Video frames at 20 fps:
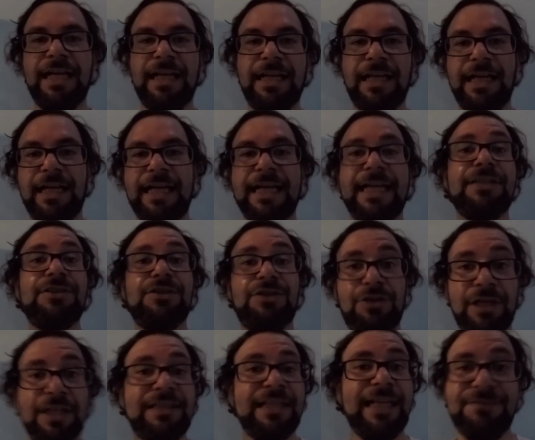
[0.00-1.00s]
L A. It gets,
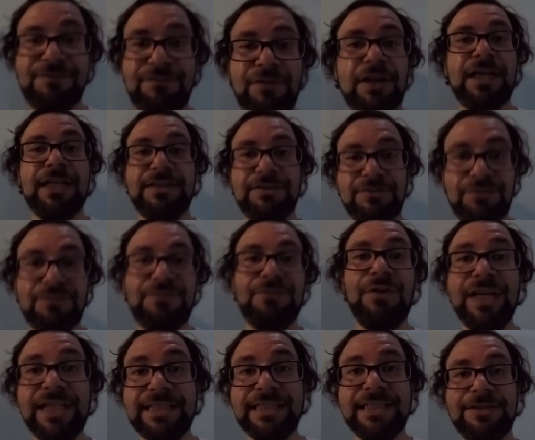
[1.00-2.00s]
it's like fucking
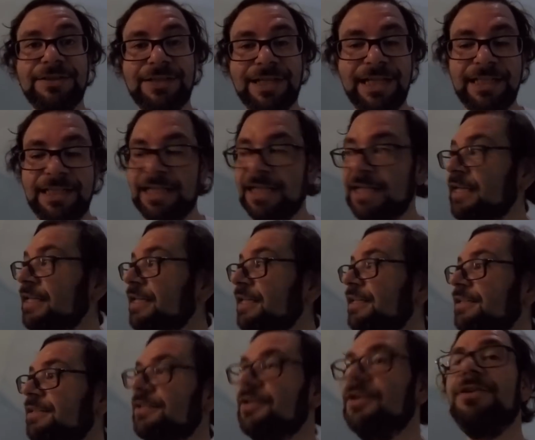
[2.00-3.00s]
freezing, okay?
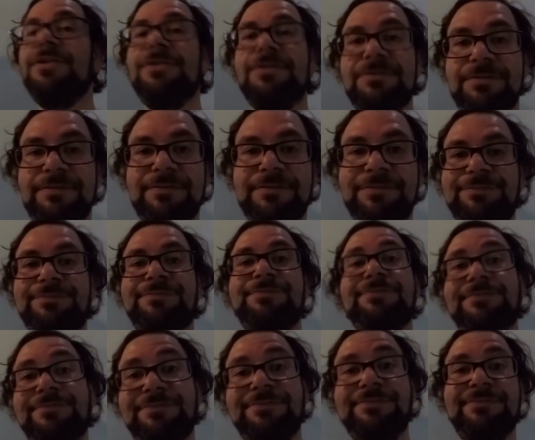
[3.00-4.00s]
So,
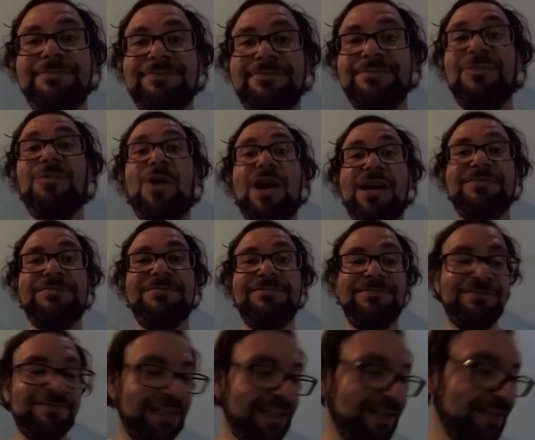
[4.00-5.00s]
wow,
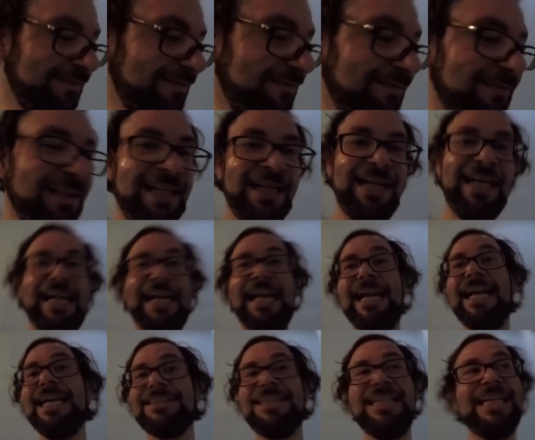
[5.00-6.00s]
you know? And,
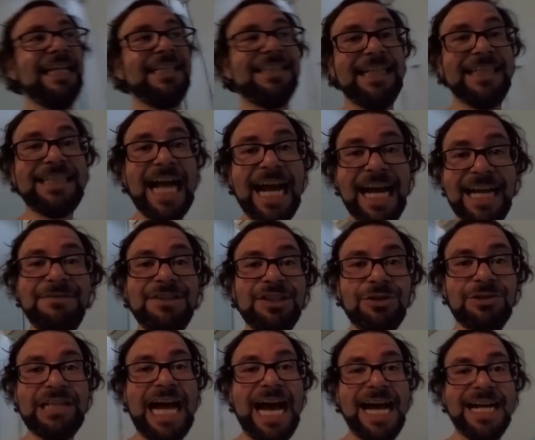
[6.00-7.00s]
and actually, it's, it's hot, even
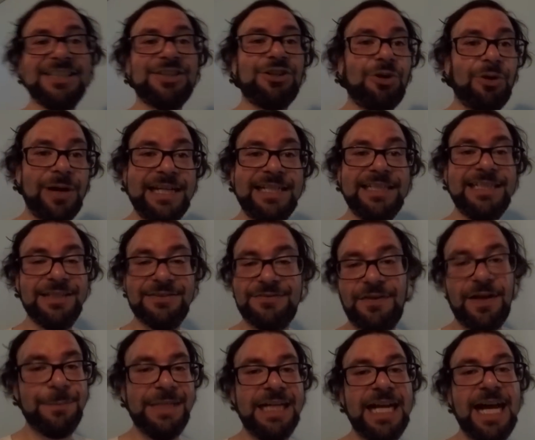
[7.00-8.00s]
though it's hot as crazy, as
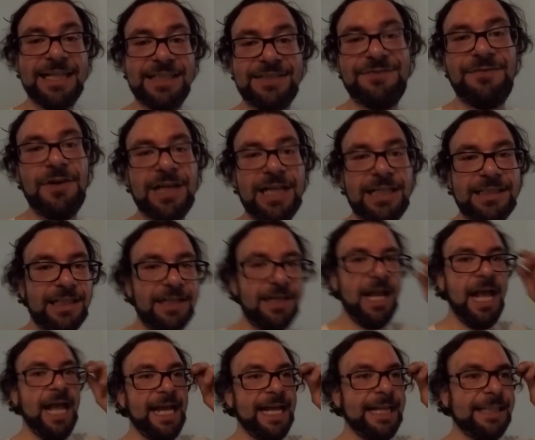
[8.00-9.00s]
I mean, hot as fuck out there,
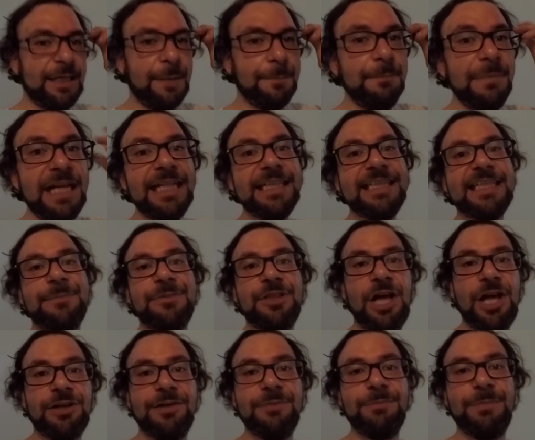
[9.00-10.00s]
it's a million times
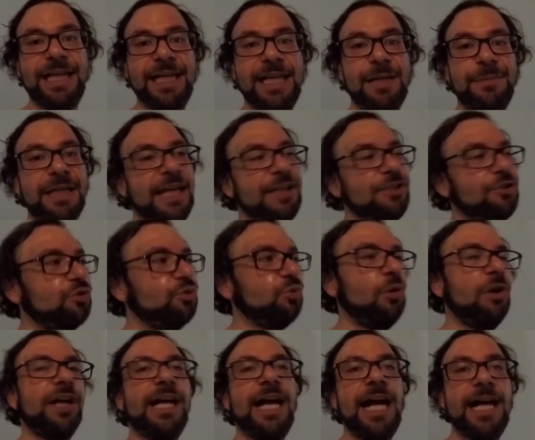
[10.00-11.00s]
hotter in Miami. I
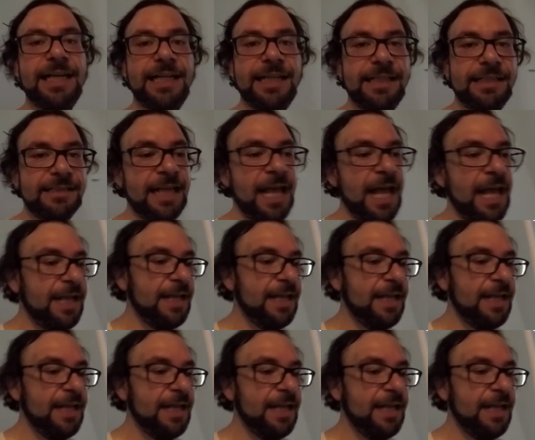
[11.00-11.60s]
swear to God it is.